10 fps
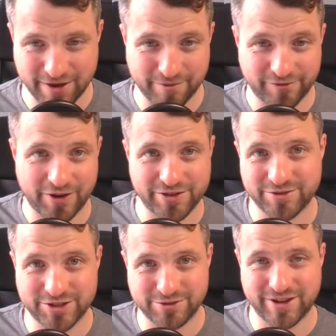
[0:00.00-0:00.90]
I'm a father
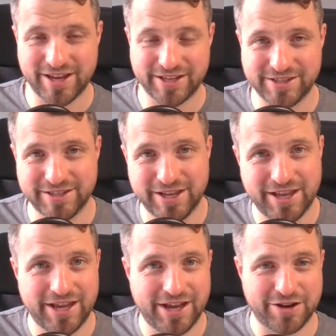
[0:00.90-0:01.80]
of two kids.
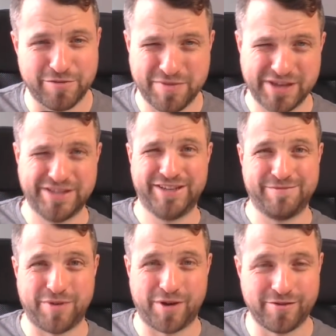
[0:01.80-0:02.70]
I've got a business
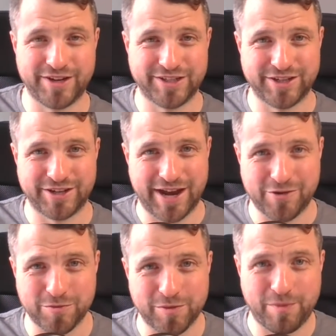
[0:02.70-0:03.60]
in Polish, I
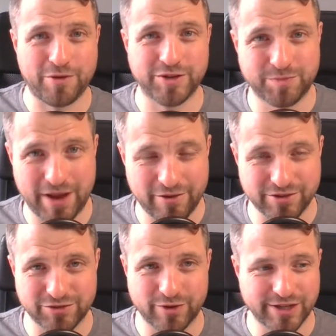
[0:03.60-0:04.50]
help Polish
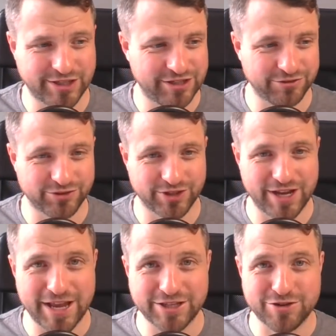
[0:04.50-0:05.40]
parents raise children.
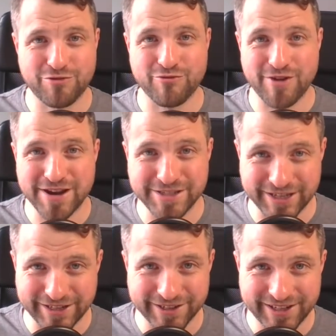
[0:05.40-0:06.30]
It's
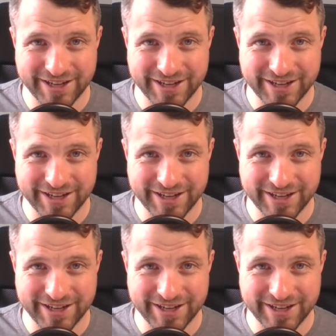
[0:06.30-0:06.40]
crazy.